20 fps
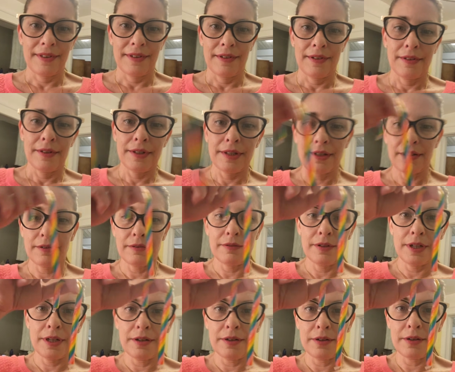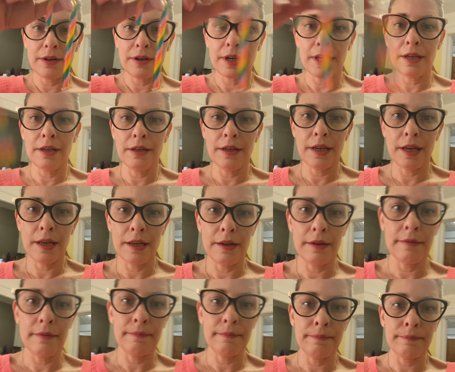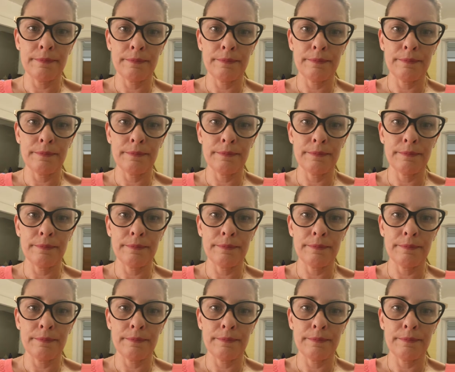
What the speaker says: So here's our candy cane.